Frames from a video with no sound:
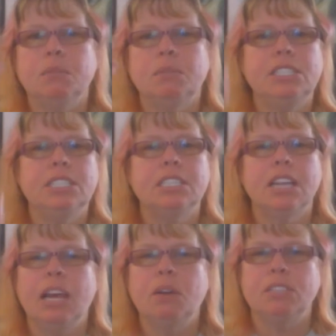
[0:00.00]
we just
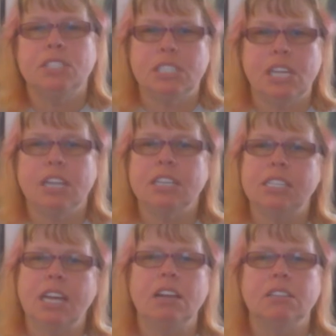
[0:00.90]
allow it to take us
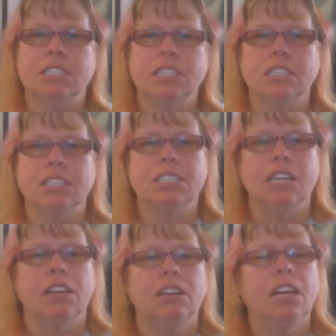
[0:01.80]
down, sink us
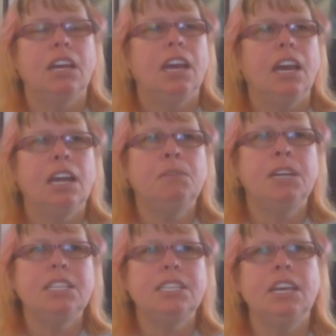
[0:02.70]
down. And I'm
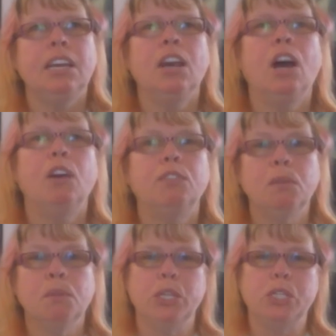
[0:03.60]
not saying,
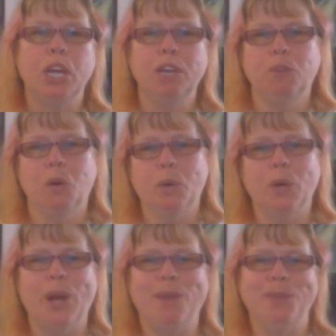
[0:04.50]
from this day
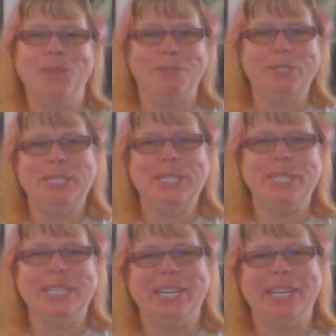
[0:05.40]
forward, I will never sink